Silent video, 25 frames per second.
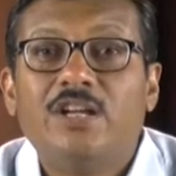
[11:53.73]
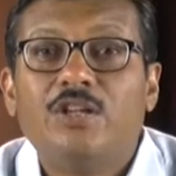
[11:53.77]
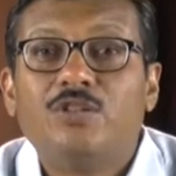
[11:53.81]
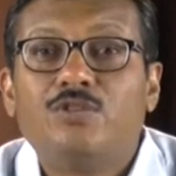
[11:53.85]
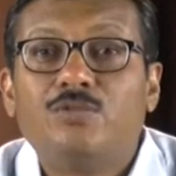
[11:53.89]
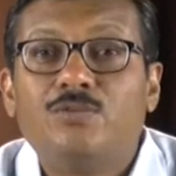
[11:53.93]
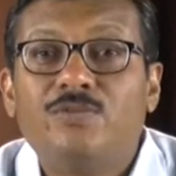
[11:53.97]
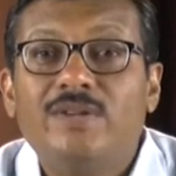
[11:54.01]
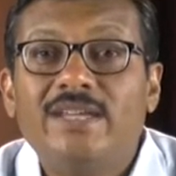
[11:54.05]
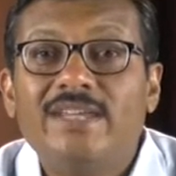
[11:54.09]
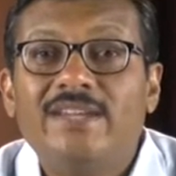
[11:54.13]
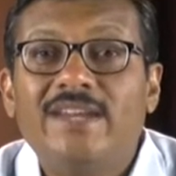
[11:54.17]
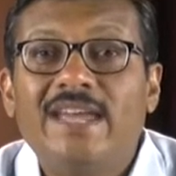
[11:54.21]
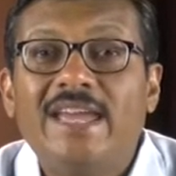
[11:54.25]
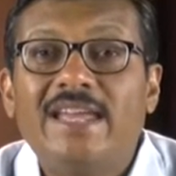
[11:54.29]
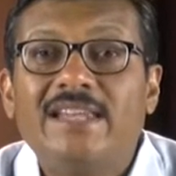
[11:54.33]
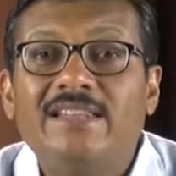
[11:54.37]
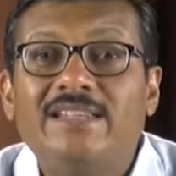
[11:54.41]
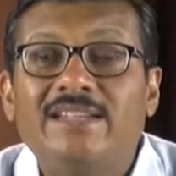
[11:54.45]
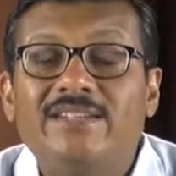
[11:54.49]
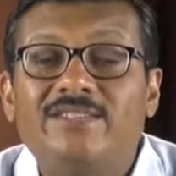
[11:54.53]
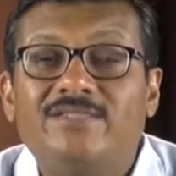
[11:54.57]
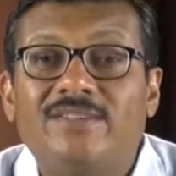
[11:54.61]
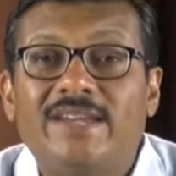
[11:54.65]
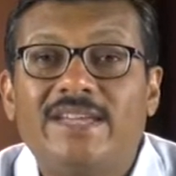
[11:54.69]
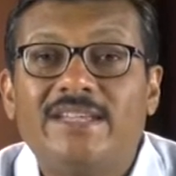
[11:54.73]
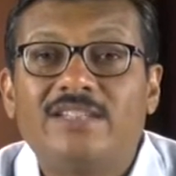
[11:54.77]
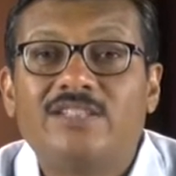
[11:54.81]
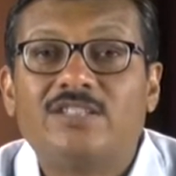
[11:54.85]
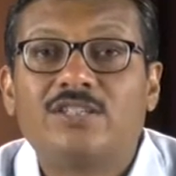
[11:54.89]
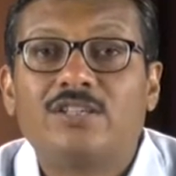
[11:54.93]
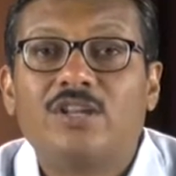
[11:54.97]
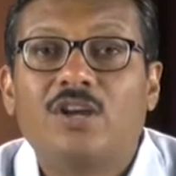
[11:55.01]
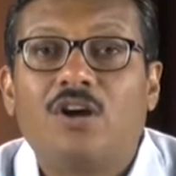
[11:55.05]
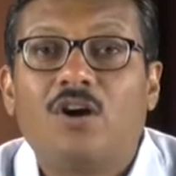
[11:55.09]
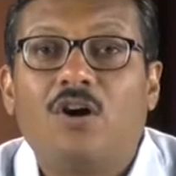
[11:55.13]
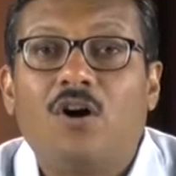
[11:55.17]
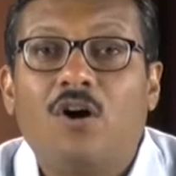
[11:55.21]
to derail the
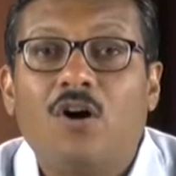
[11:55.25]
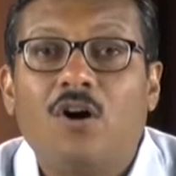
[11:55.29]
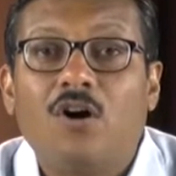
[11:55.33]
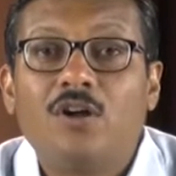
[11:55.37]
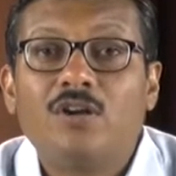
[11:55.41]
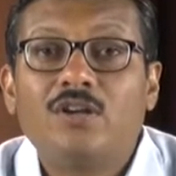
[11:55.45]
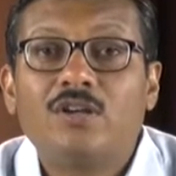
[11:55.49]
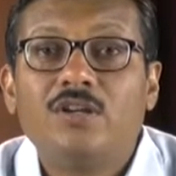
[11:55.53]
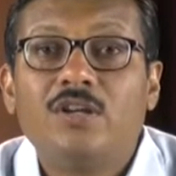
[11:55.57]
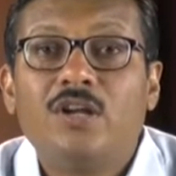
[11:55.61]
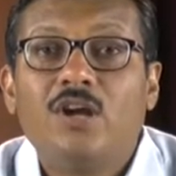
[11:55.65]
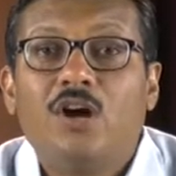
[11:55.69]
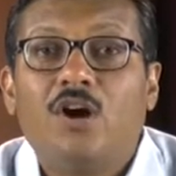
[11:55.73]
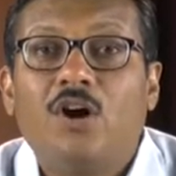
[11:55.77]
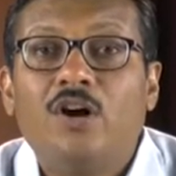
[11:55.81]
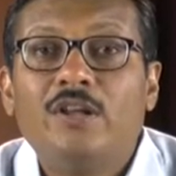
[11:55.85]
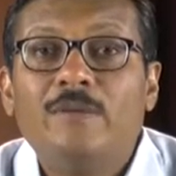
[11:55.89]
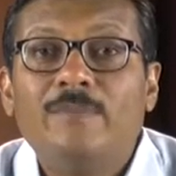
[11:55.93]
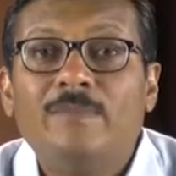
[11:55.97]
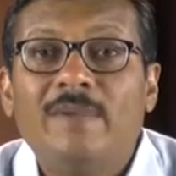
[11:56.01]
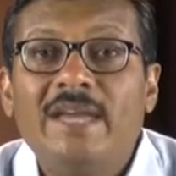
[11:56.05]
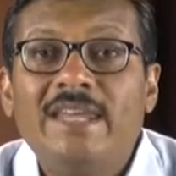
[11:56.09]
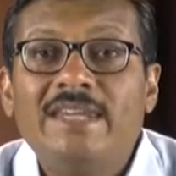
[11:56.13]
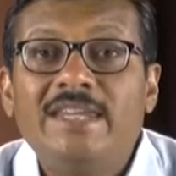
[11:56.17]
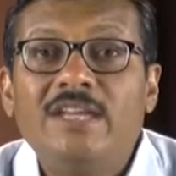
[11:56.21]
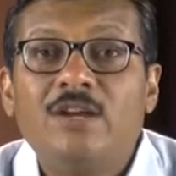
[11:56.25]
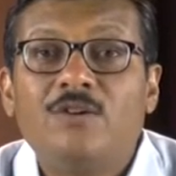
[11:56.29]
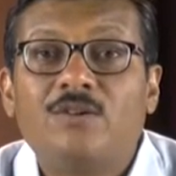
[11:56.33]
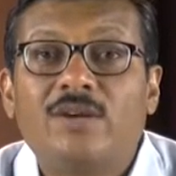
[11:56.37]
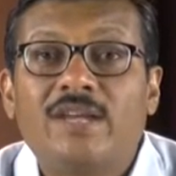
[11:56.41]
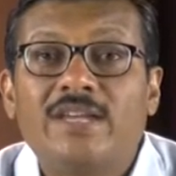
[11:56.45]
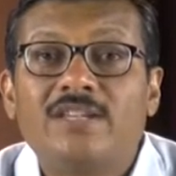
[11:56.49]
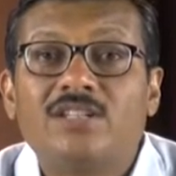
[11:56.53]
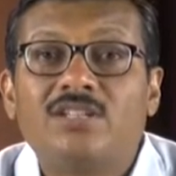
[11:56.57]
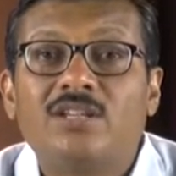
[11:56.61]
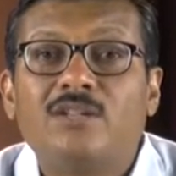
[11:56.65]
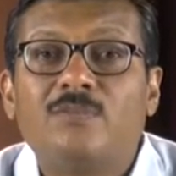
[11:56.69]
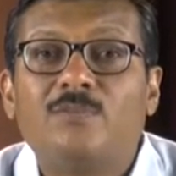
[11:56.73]
trains or on many
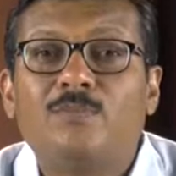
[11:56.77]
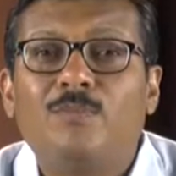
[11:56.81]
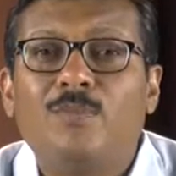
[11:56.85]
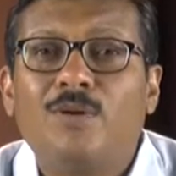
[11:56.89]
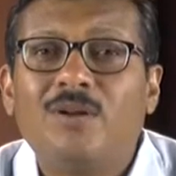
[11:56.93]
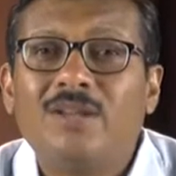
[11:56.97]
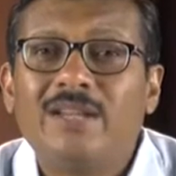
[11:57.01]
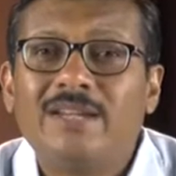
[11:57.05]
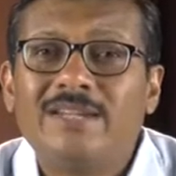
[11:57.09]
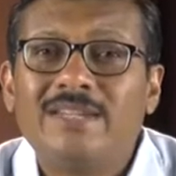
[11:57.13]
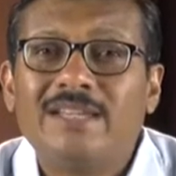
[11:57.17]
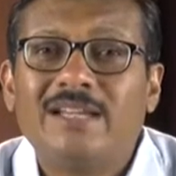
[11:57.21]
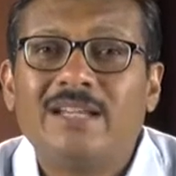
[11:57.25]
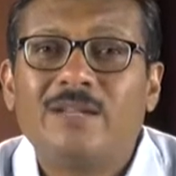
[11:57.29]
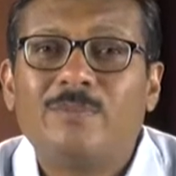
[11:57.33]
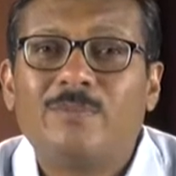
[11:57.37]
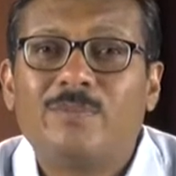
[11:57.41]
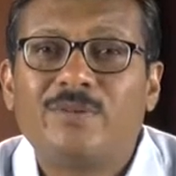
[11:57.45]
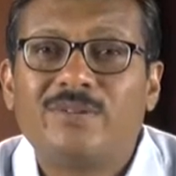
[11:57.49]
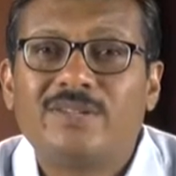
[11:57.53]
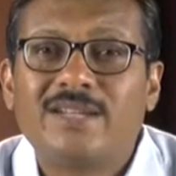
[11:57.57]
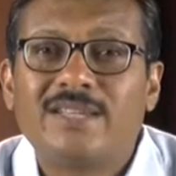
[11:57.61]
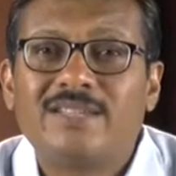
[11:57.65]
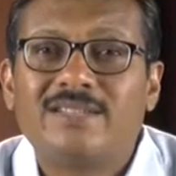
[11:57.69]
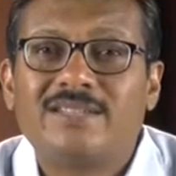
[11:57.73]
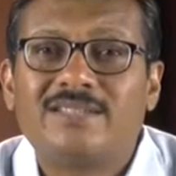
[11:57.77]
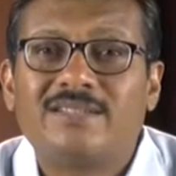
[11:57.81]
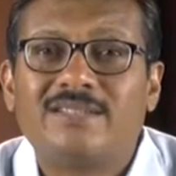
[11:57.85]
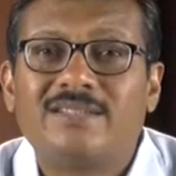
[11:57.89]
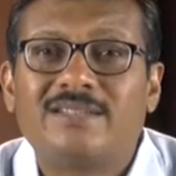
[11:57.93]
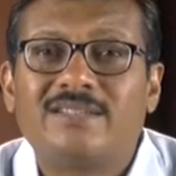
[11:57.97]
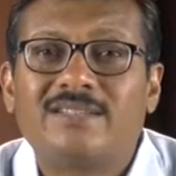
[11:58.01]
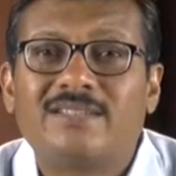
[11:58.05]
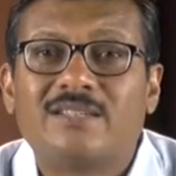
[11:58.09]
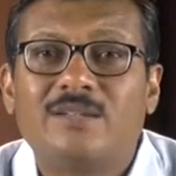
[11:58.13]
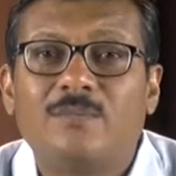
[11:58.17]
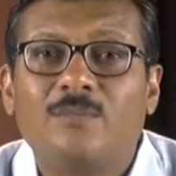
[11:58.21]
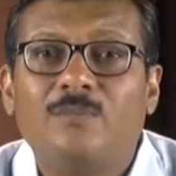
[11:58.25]
occasions political
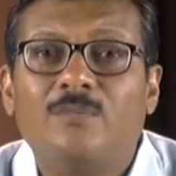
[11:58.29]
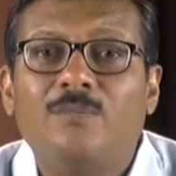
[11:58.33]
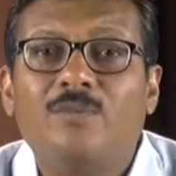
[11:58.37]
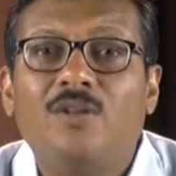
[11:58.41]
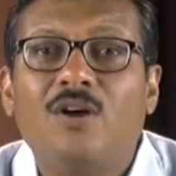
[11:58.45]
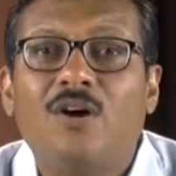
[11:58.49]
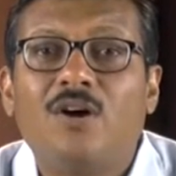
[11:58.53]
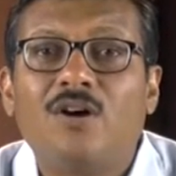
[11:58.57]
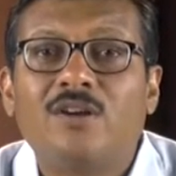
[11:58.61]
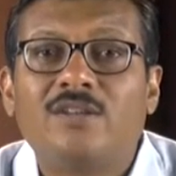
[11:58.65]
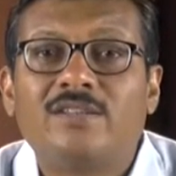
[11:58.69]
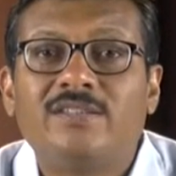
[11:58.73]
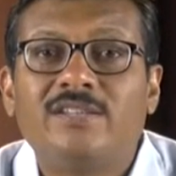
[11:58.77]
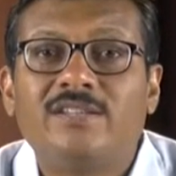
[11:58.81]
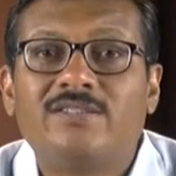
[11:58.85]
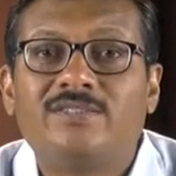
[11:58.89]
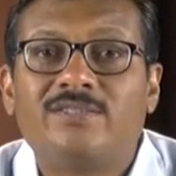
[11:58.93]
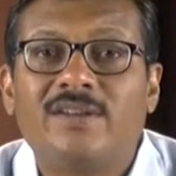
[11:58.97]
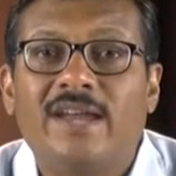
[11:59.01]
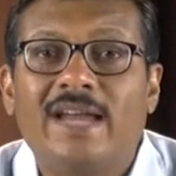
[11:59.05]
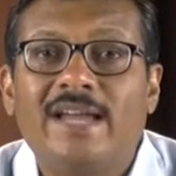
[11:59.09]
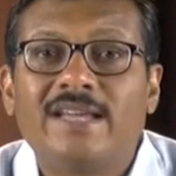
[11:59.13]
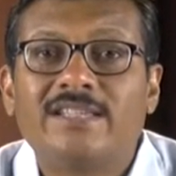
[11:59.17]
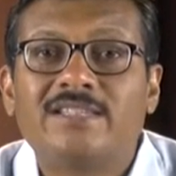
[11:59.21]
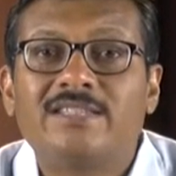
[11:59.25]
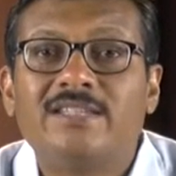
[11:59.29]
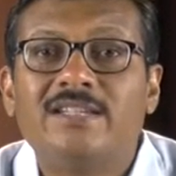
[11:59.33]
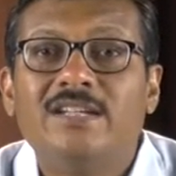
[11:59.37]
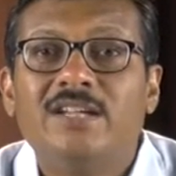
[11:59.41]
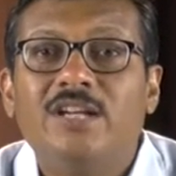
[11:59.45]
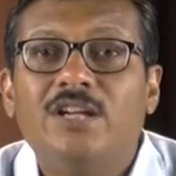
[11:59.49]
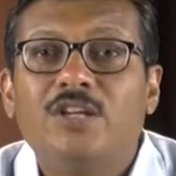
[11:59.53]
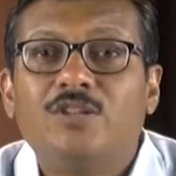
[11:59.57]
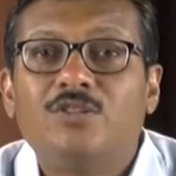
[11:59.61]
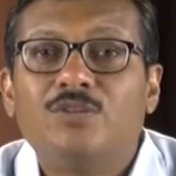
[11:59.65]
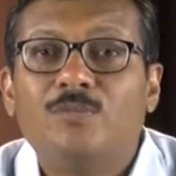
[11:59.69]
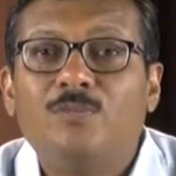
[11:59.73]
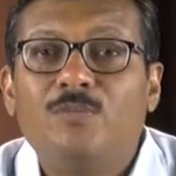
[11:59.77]
protesters block the tracks
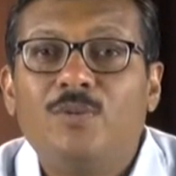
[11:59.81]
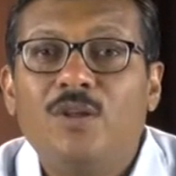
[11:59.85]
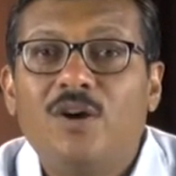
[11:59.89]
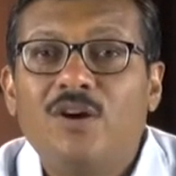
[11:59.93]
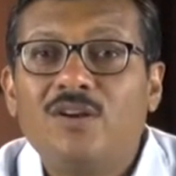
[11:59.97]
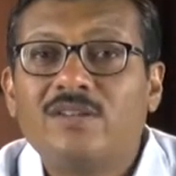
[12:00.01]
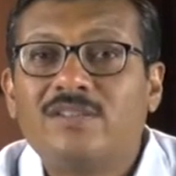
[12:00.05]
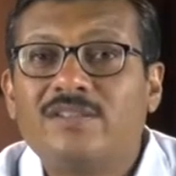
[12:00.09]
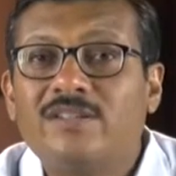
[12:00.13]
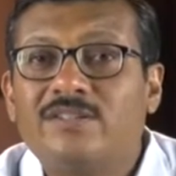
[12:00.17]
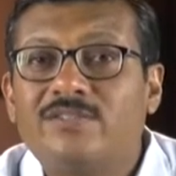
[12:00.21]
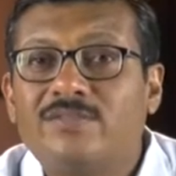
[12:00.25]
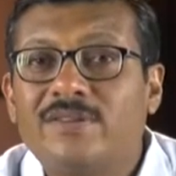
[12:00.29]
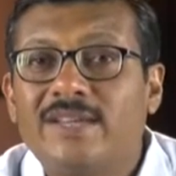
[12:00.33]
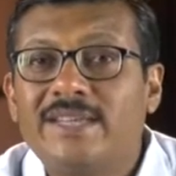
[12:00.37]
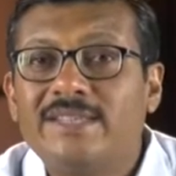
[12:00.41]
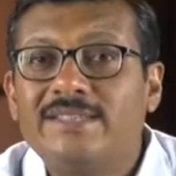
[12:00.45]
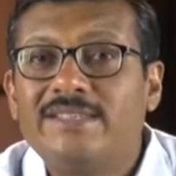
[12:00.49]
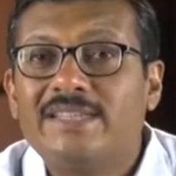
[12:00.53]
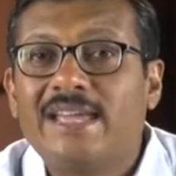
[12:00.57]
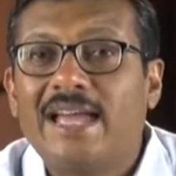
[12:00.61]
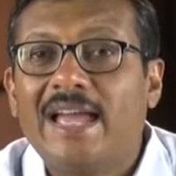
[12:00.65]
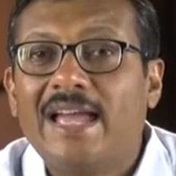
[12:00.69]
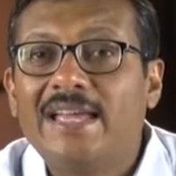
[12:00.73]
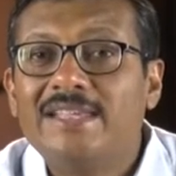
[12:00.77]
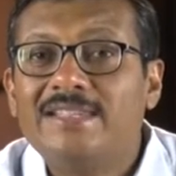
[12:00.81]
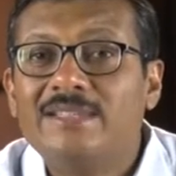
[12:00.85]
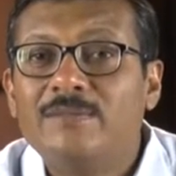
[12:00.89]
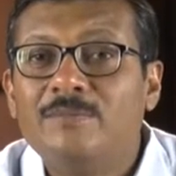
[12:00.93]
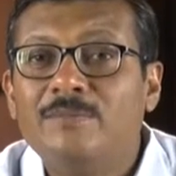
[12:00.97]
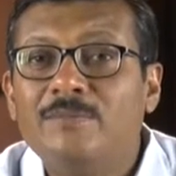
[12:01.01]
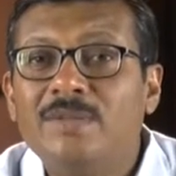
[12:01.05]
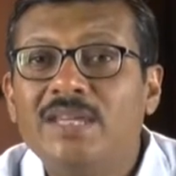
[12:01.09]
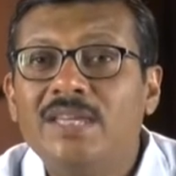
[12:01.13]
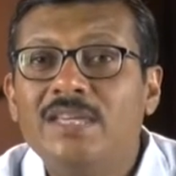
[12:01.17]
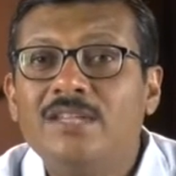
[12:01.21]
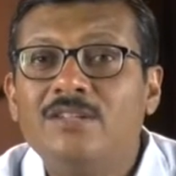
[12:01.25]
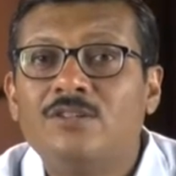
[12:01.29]
to block the trains as a
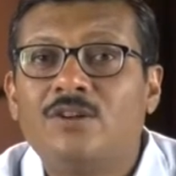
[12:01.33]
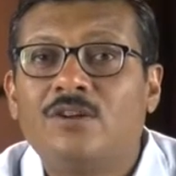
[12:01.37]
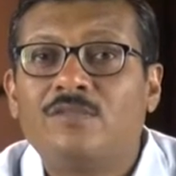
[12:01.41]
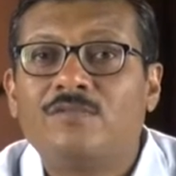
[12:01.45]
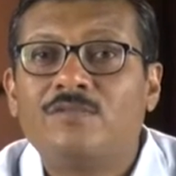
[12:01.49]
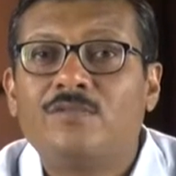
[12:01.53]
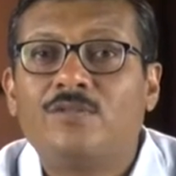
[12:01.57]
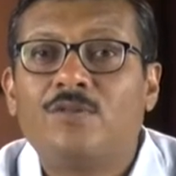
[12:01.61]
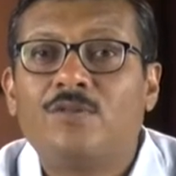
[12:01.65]
mean of